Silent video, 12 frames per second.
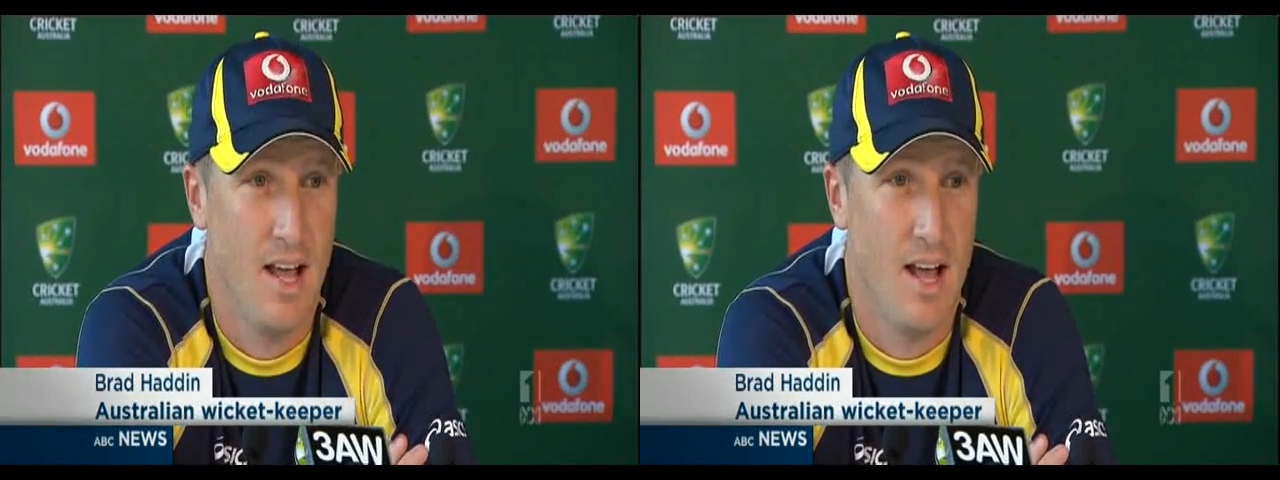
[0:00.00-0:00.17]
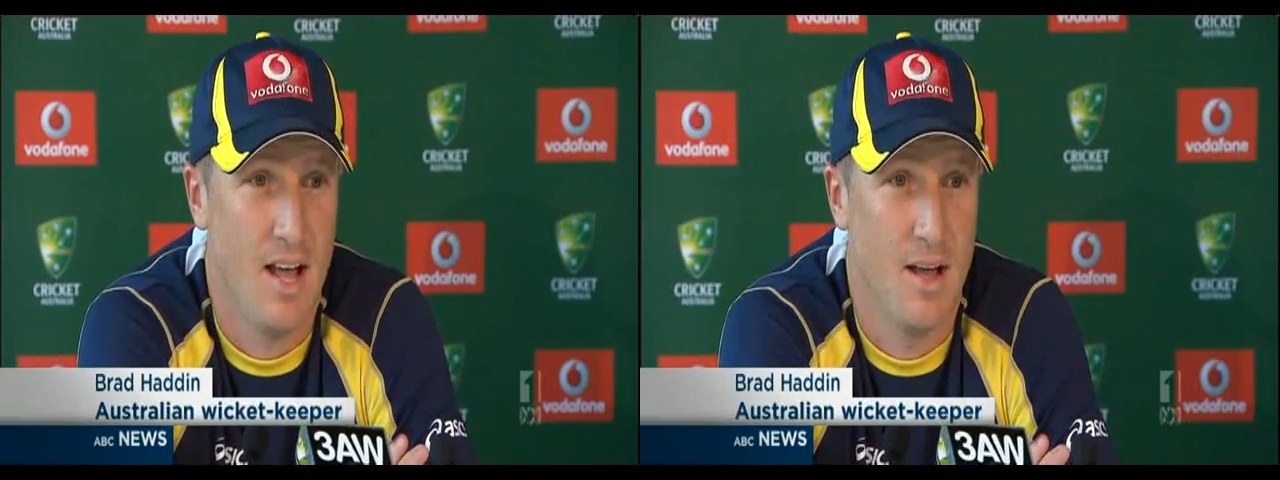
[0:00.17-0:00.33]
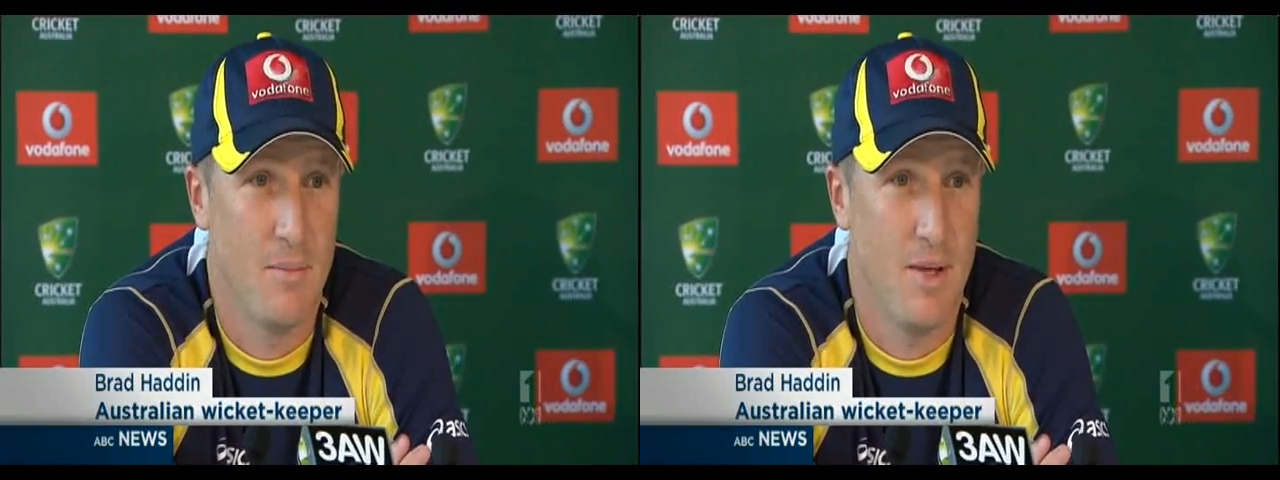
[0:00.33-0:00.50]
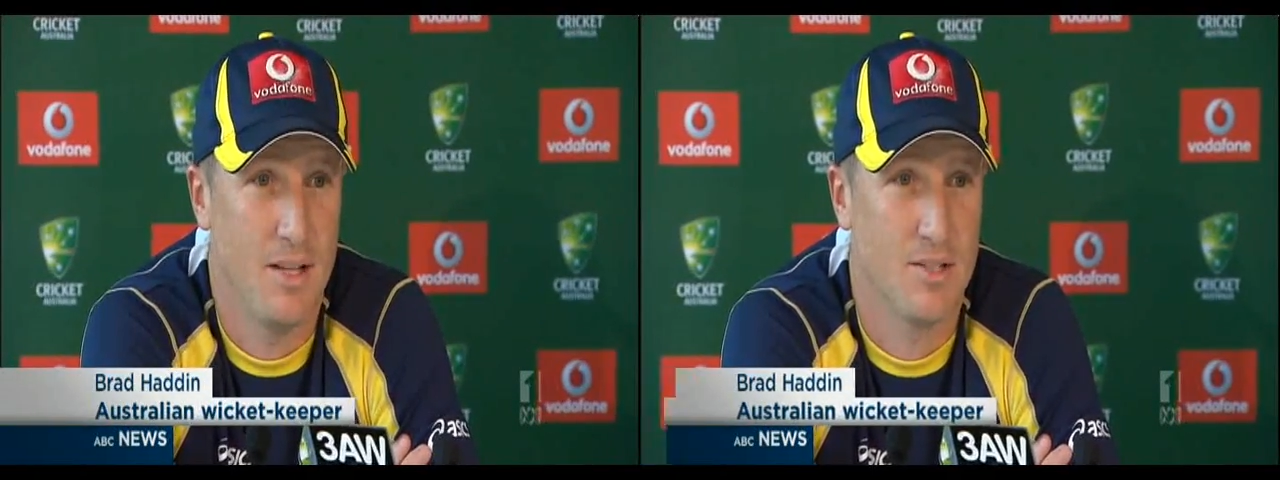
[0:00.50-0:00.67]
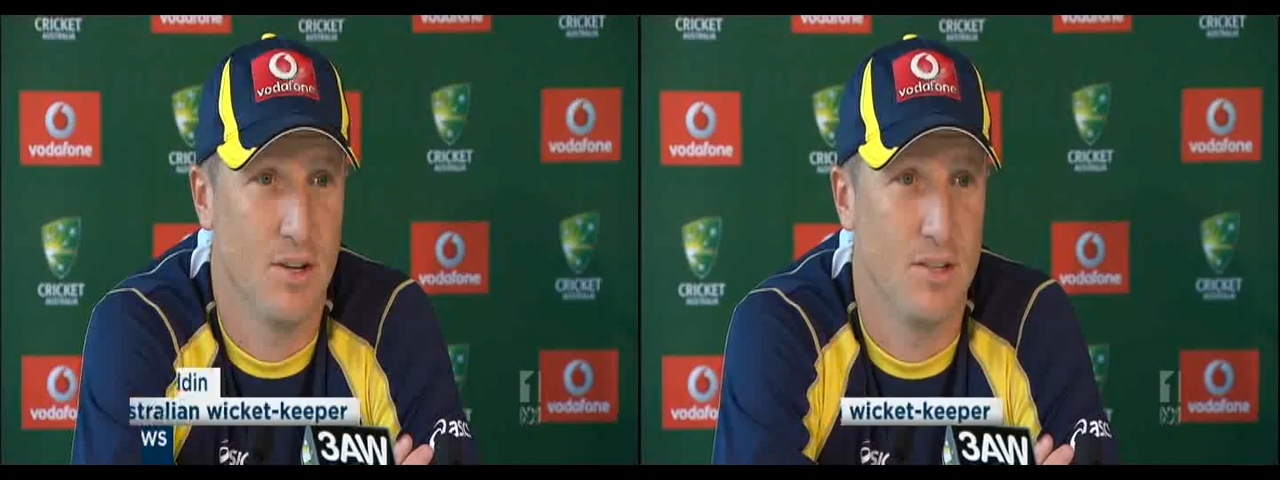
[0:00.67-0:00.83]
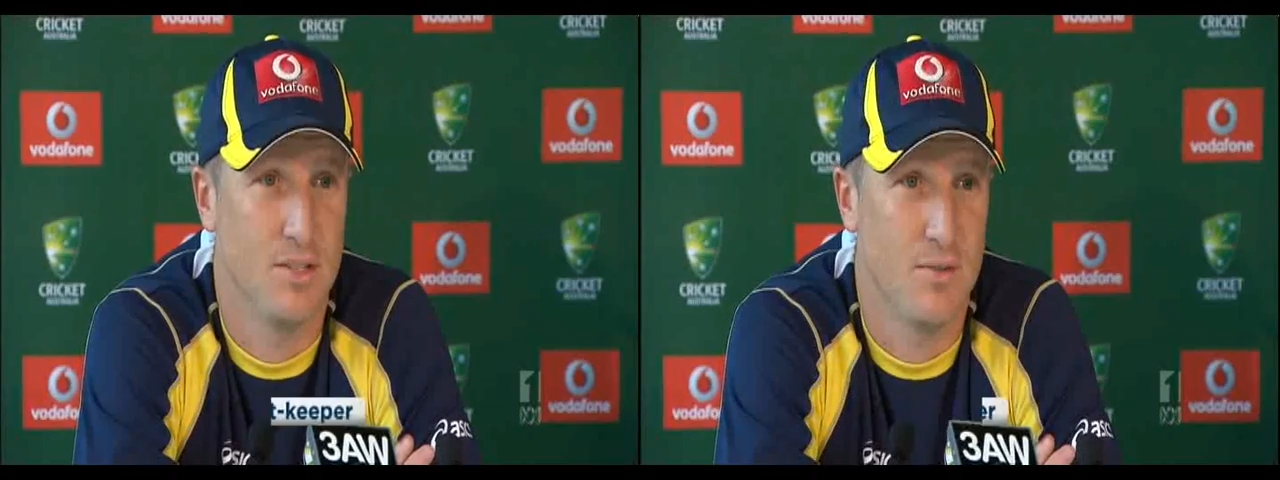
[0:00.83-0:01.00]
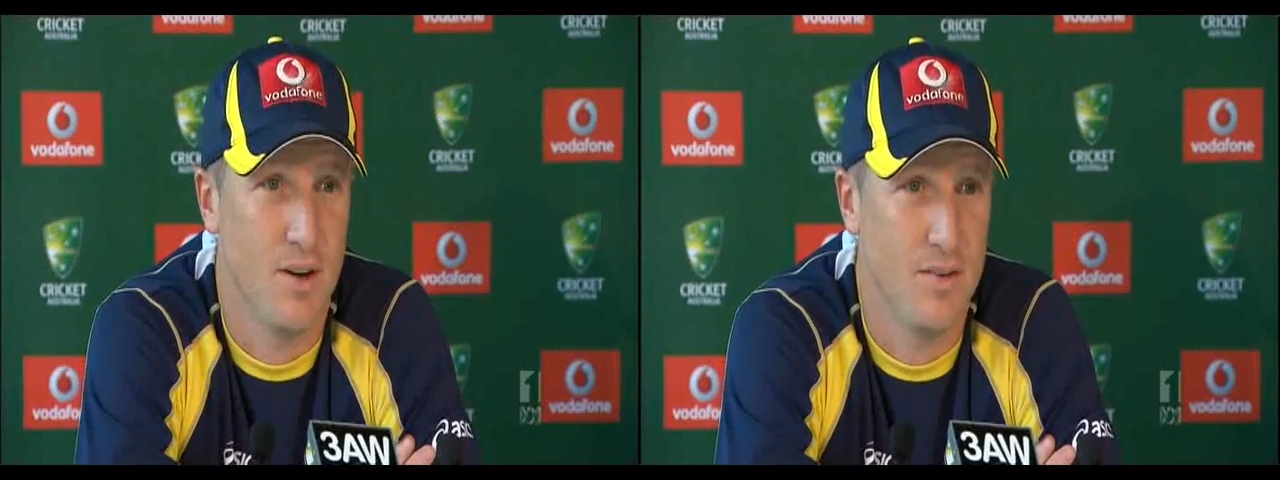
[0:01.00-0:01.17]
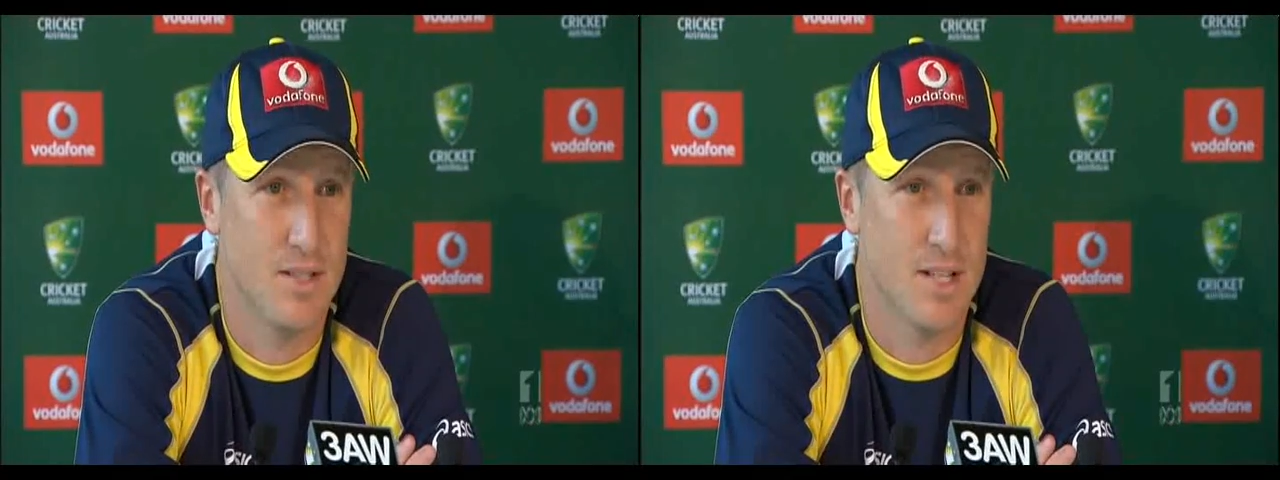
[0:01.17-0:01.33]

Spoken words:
Ed's got in his favour,